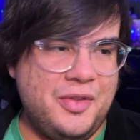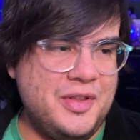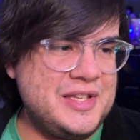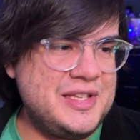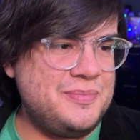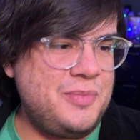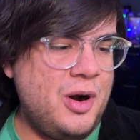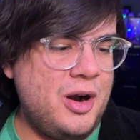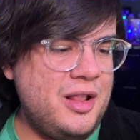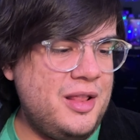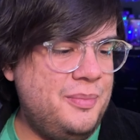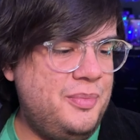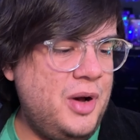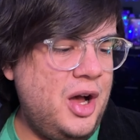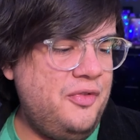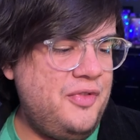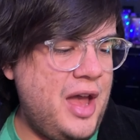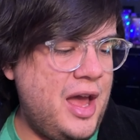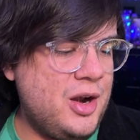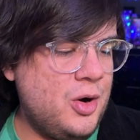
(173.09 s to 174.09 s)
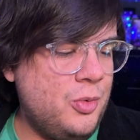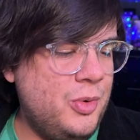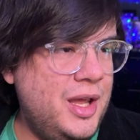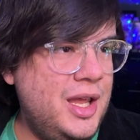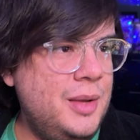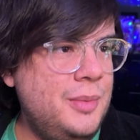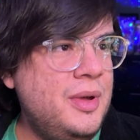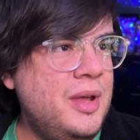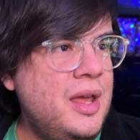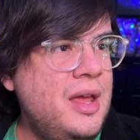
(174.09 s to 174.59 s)
This is part of the Puff Adder
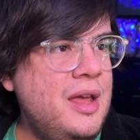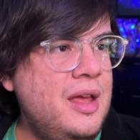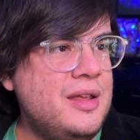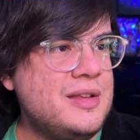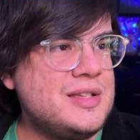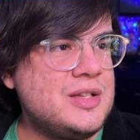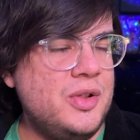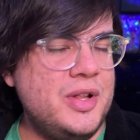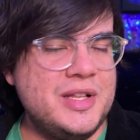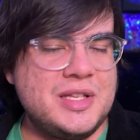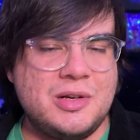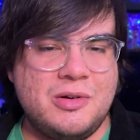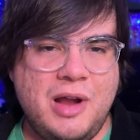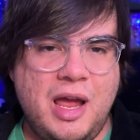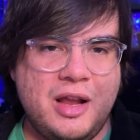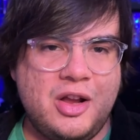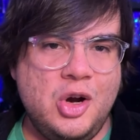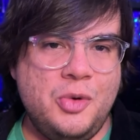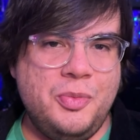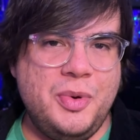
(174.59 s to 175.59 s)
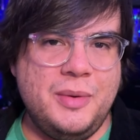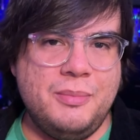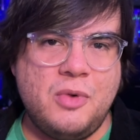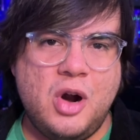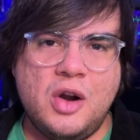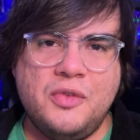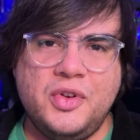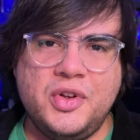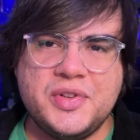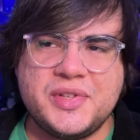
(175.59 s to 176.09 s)
wave. So let's crack open
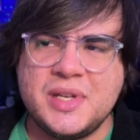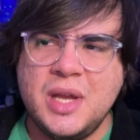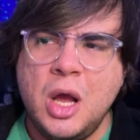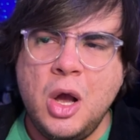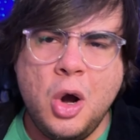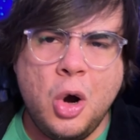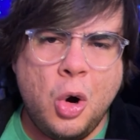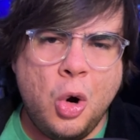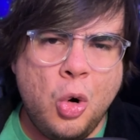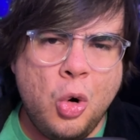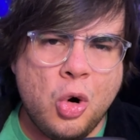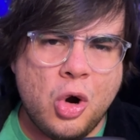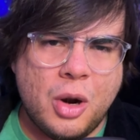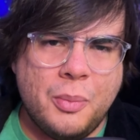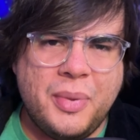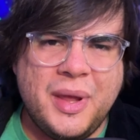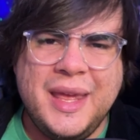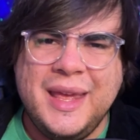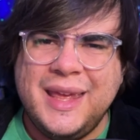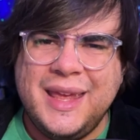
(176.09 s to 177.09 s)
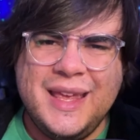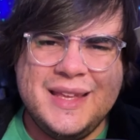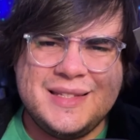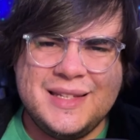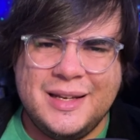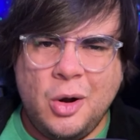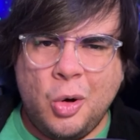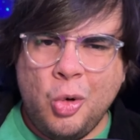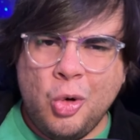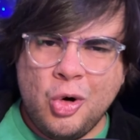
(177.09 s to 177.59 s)
Marvel's Orb. Is
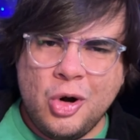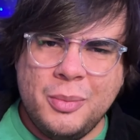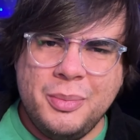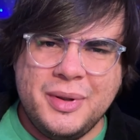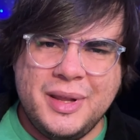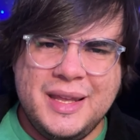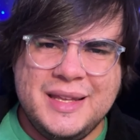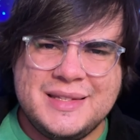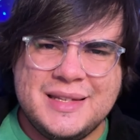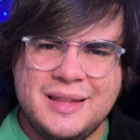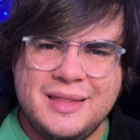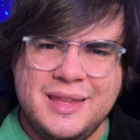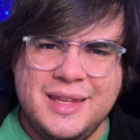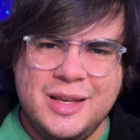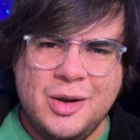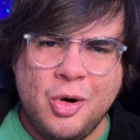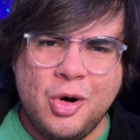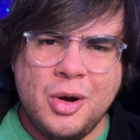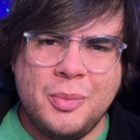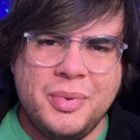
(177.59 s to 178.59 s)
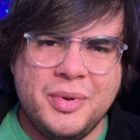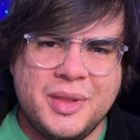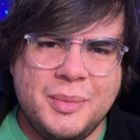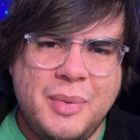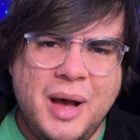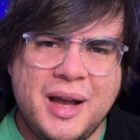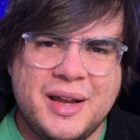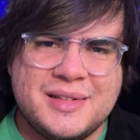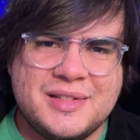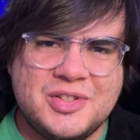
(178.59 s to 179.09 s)
it Orb? Is it the Orb? The
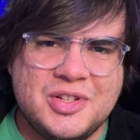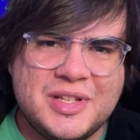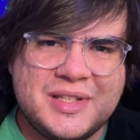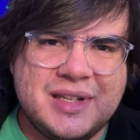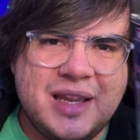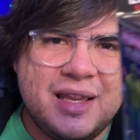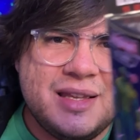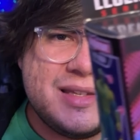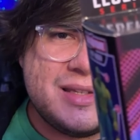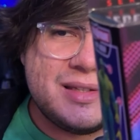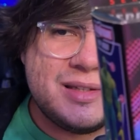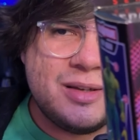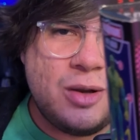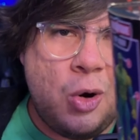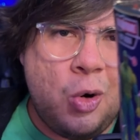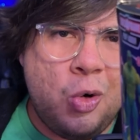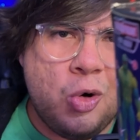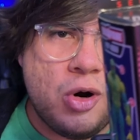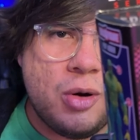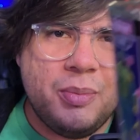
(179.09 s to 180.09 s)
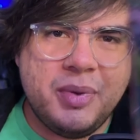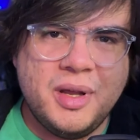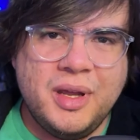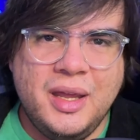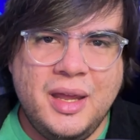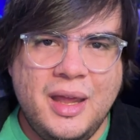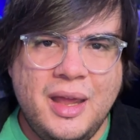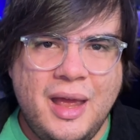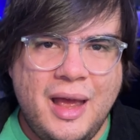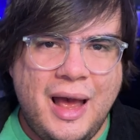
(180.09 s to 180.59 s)
box just says Orb.
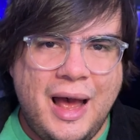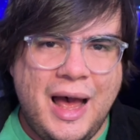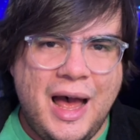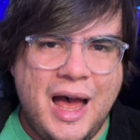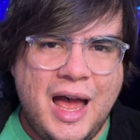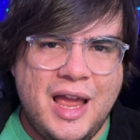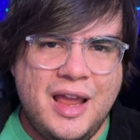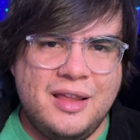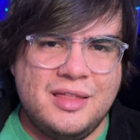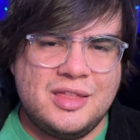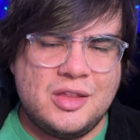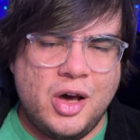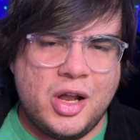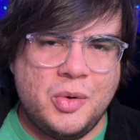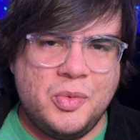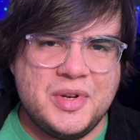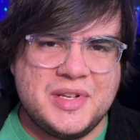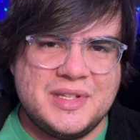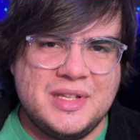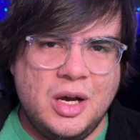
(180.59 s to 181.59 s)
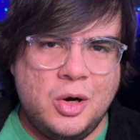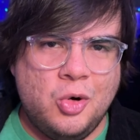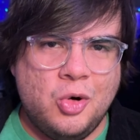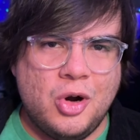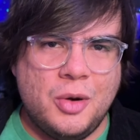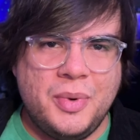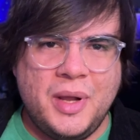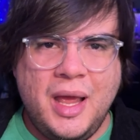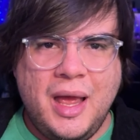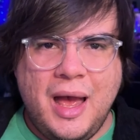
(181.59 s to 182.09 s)
I thought it was the
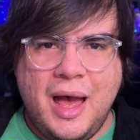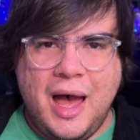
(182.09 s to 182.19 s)
Orb.